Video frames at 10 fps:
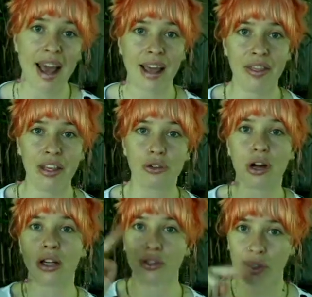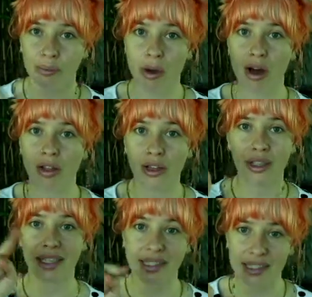and then draw smaller
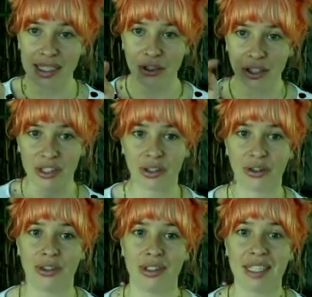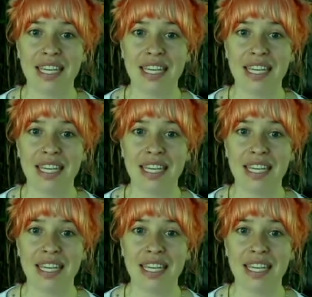concentric circles